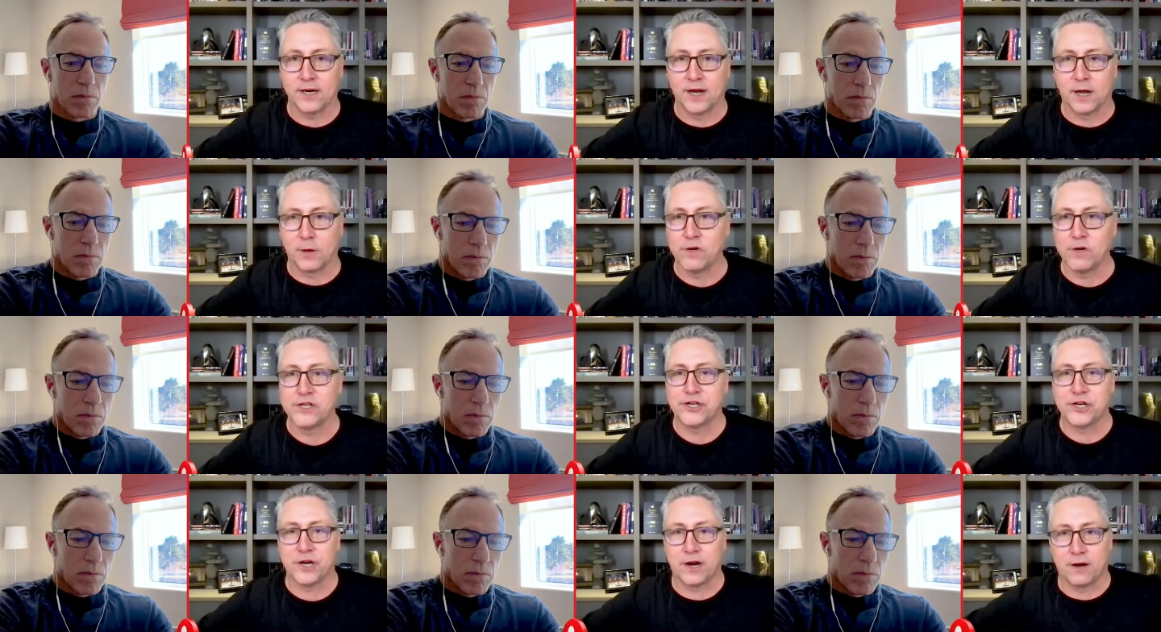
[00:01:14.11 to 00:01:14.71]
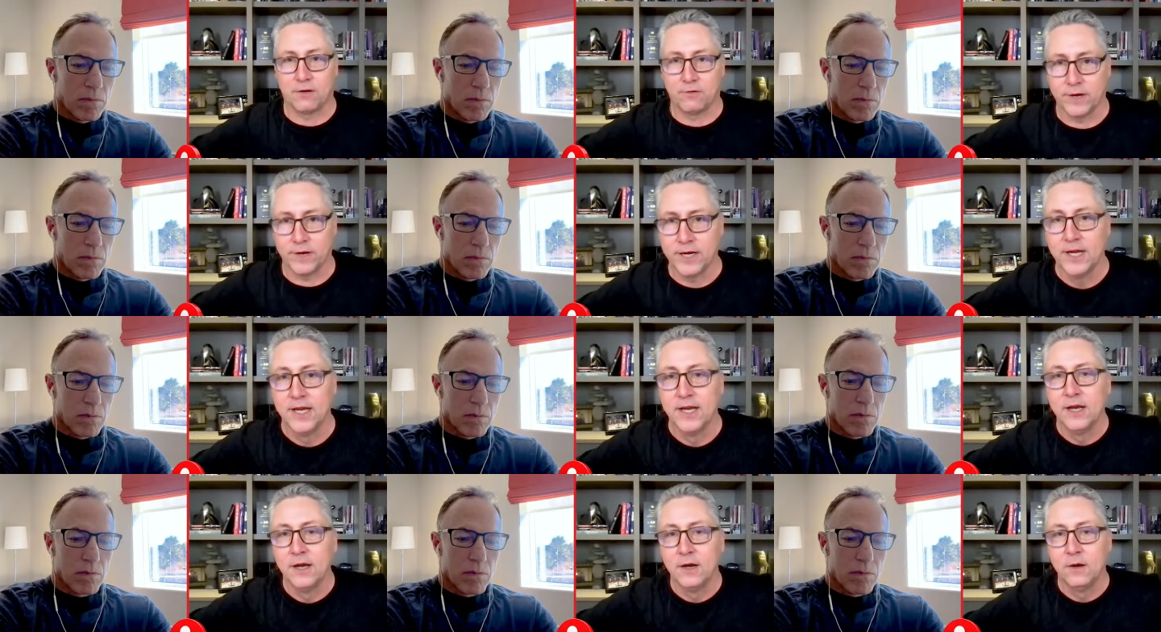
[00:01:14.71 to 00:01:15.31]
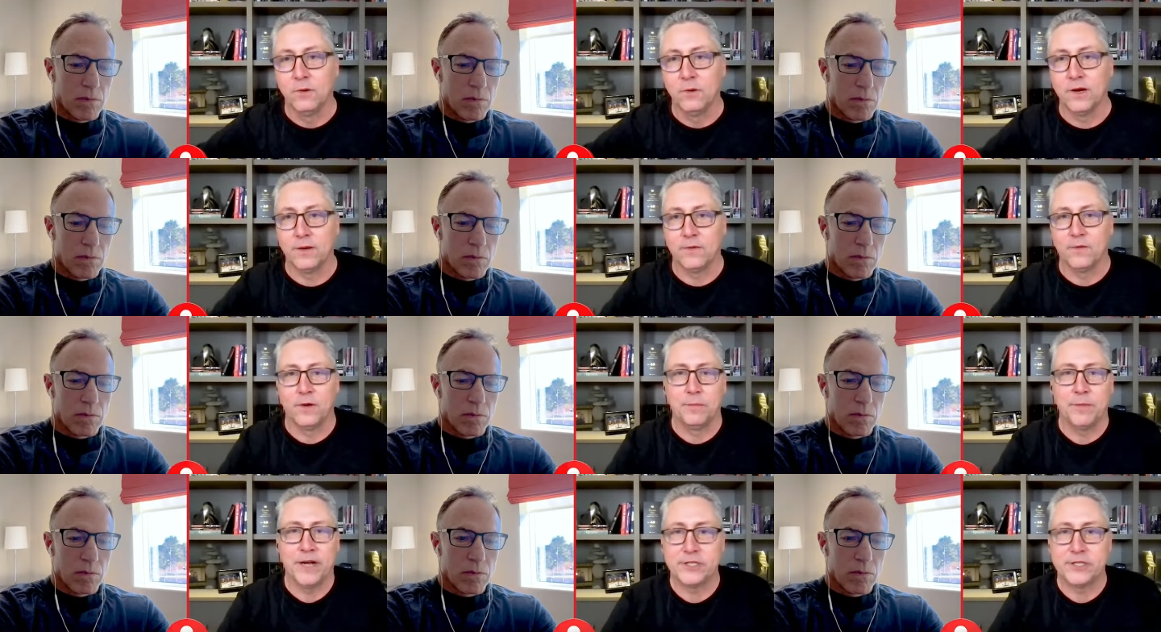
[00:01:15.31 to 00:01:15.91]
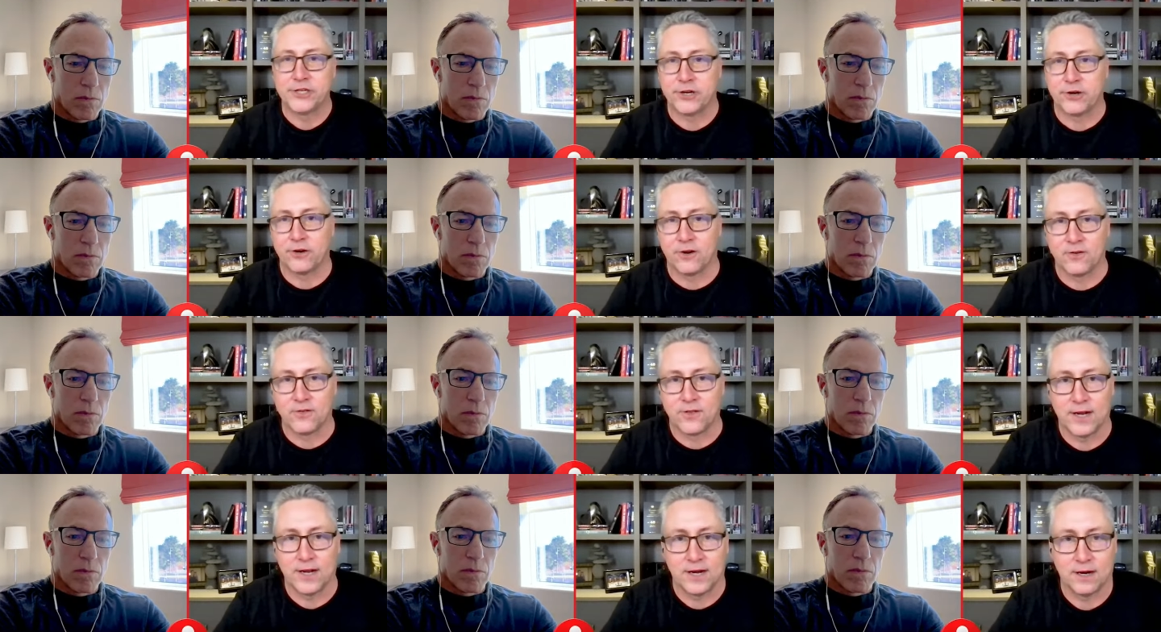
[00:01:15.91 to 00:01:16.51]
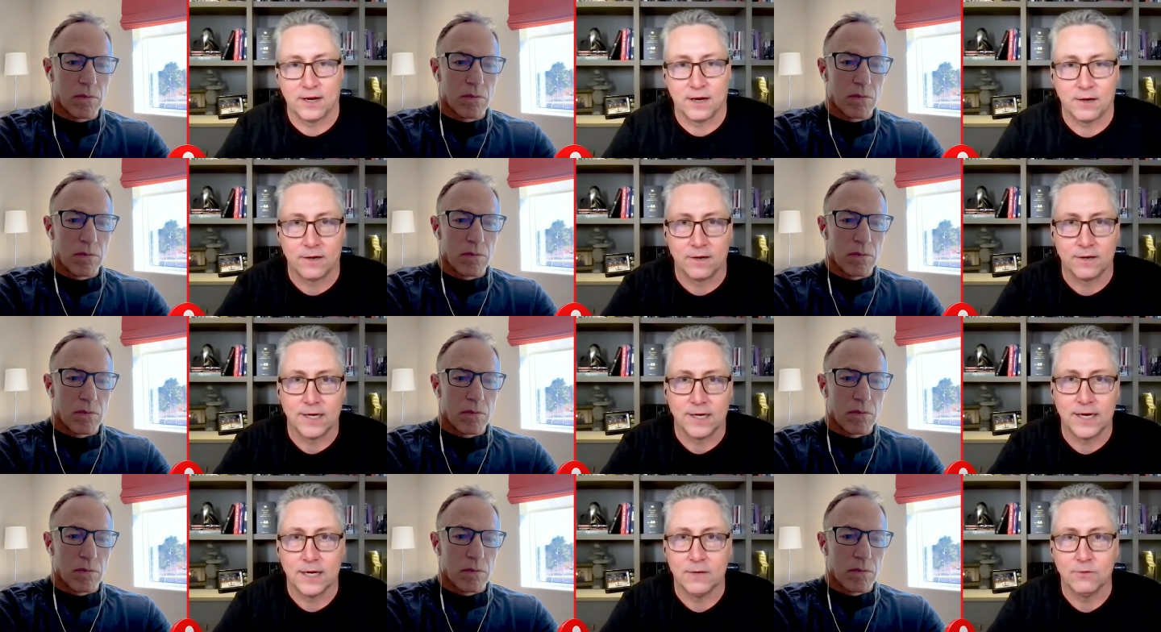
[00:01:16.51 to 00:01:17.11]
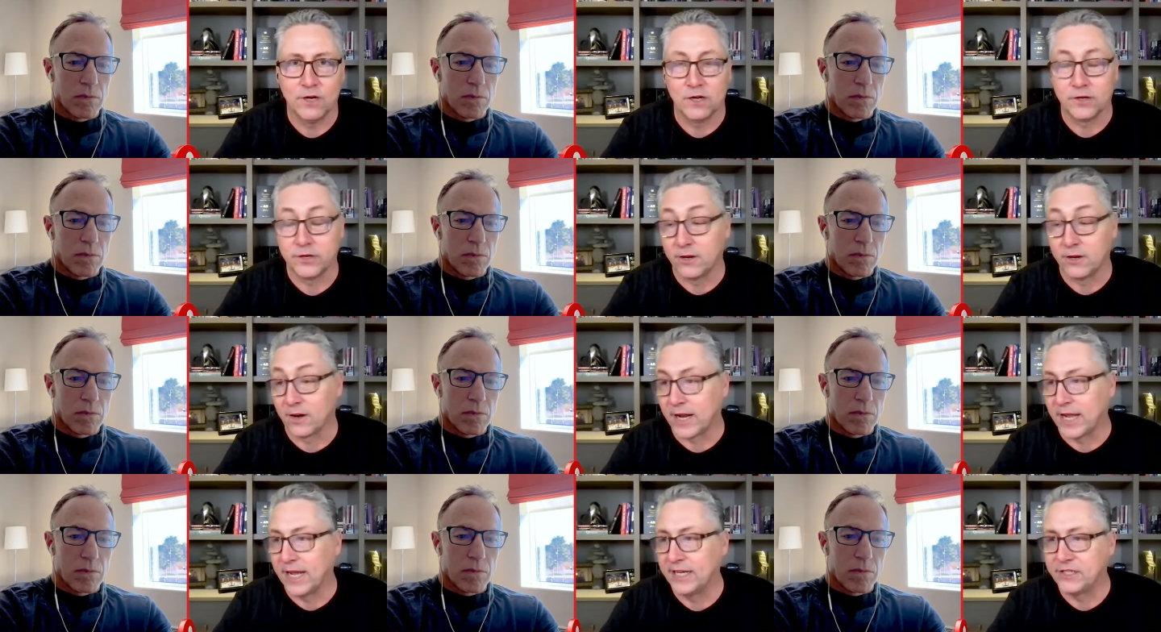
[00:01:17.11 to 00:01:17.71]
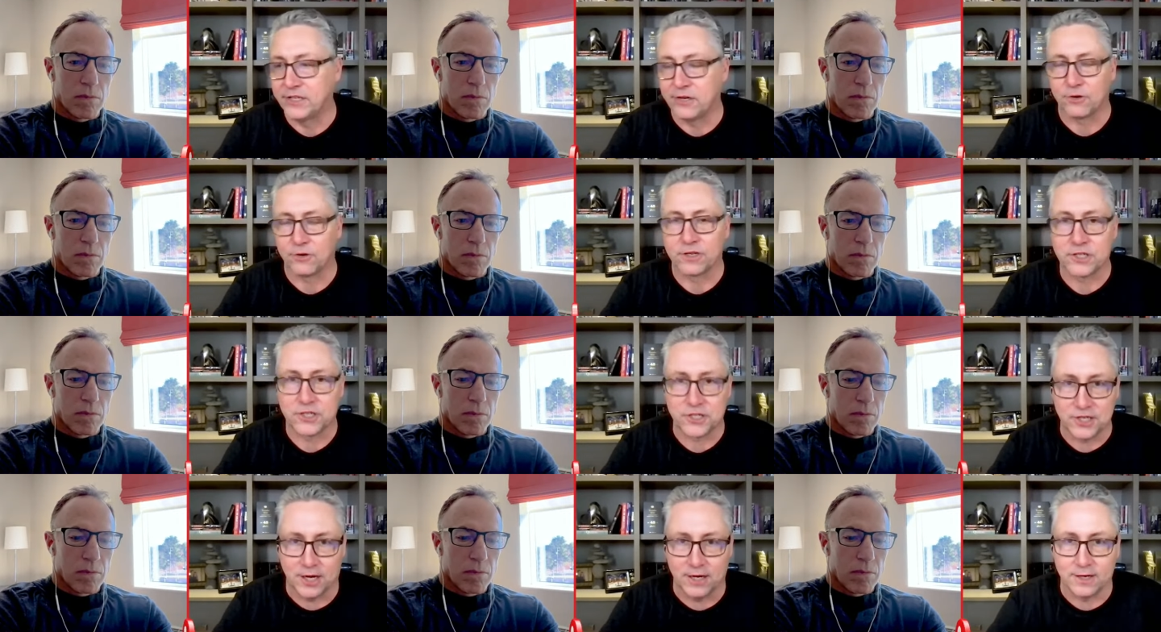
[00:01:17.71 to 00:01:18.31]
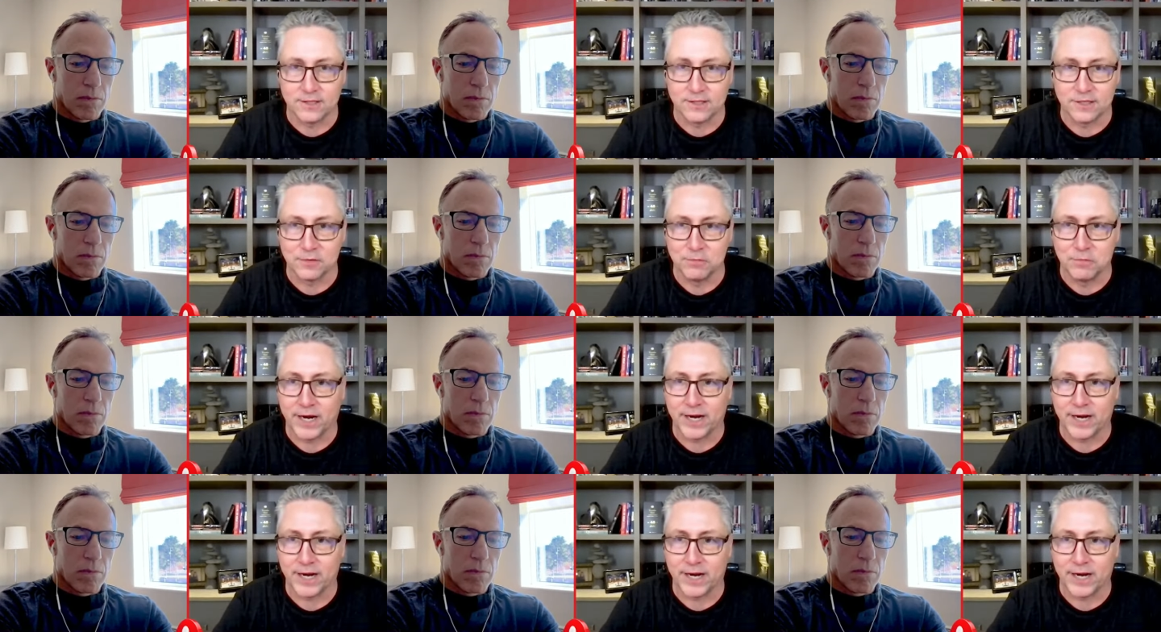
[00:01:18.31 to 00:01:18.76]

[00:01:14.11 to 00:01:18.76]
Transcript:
Speaker 1: Like we shared. We we we made sure that our uh, well, in your case, your sons, in my